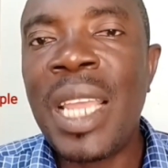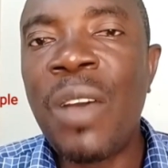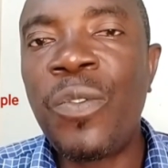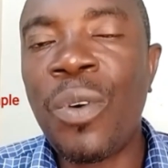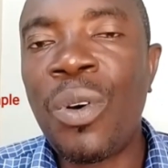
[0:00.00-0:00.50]

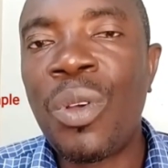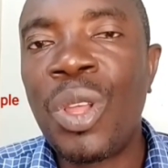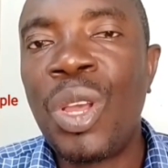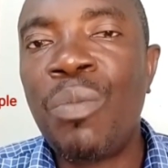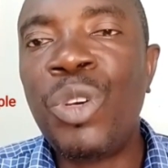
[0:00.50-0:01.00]
Therefore,
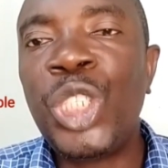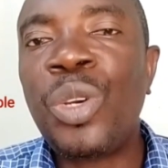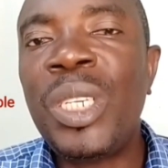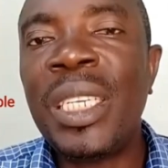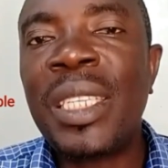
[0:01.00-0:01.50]

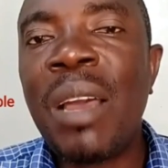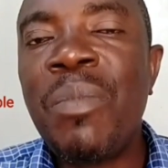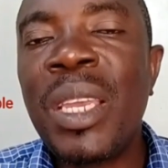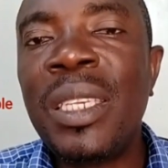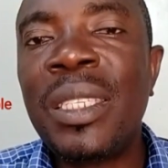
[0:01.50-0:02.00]
moisture
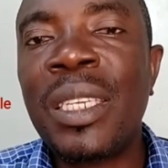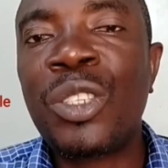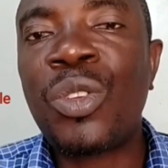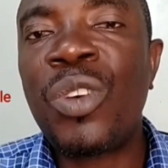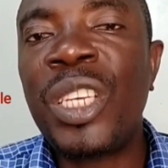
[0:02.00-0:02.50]
determines
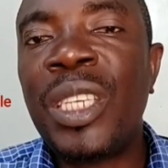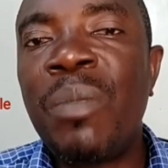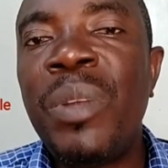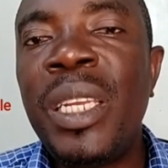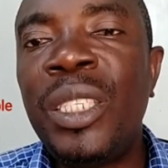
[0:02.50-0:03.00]
the storage
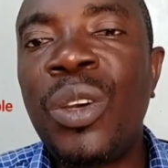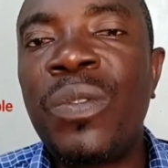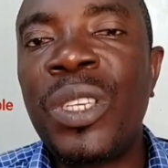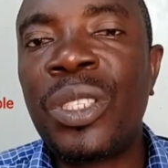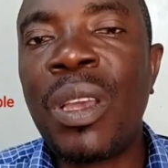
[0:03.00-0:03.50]
ability
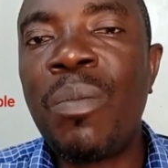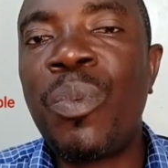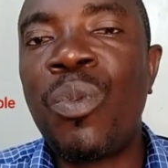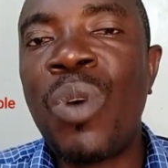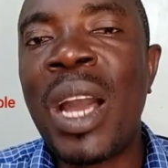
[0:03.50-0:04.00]
of a
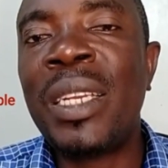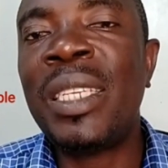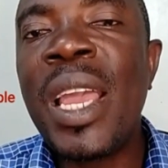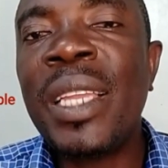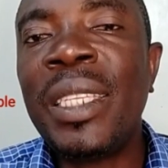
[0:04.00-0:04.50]
sample,
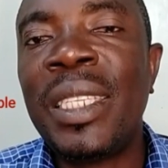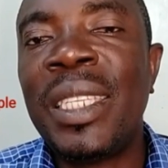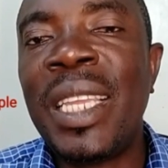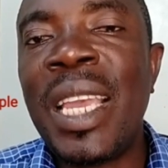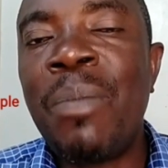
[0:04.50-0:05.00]
and
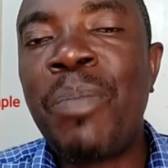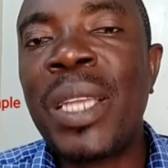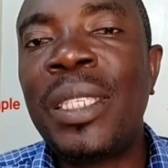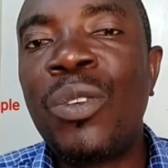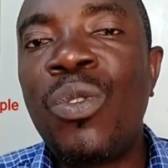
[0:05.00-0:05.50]
when a
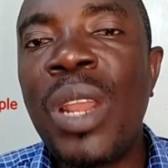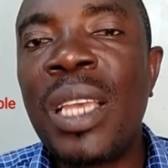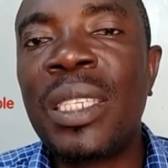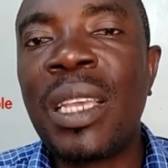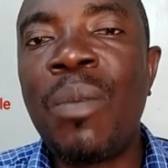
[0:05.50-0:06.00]

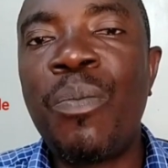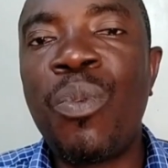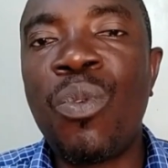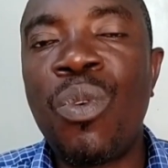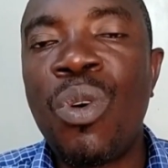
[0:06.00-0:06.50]
particular
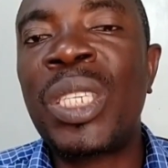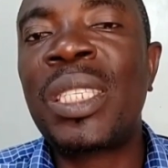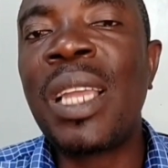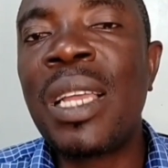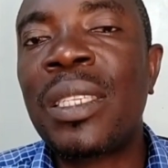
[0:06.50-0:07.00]
sample will
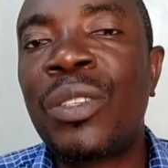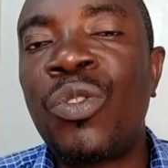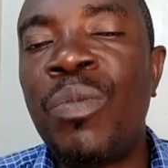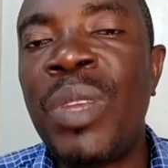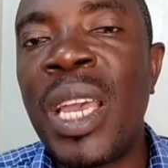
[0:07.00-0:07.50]
start
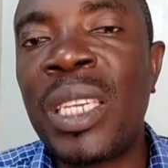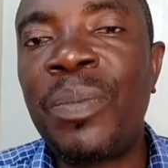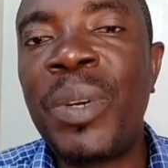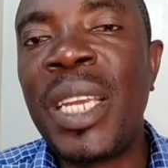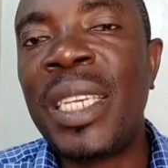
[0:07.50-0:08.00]
to be
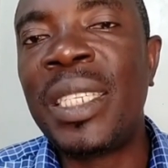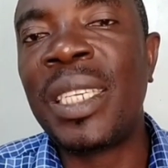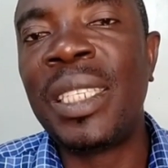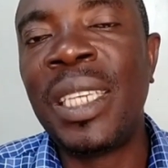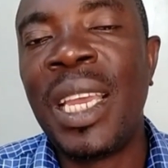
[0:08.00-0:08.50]

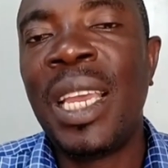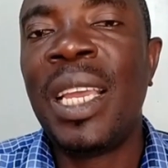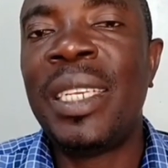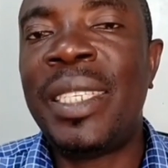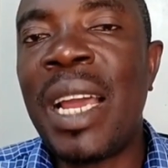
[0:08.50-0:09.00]
experiencing
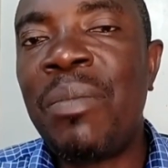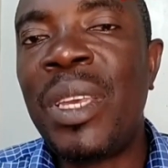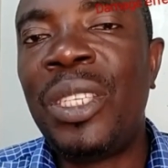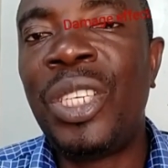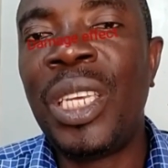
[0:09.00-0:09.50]

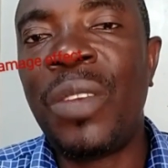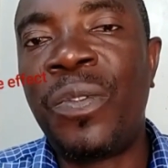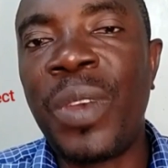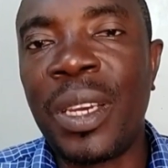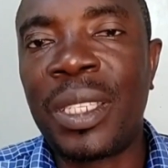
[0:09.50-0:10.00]
damage
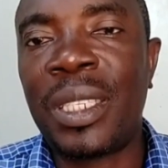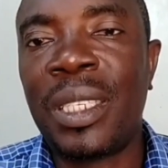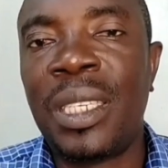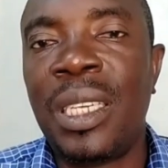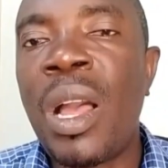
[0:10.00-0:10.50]

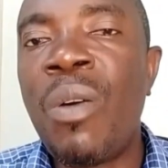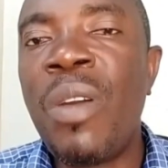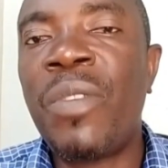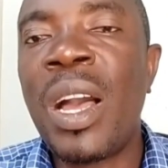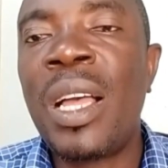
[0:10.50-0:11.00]
effect.
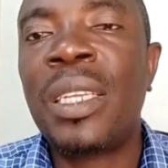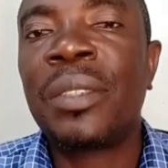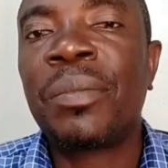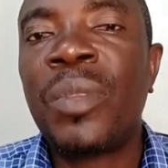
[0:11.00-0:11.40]
However,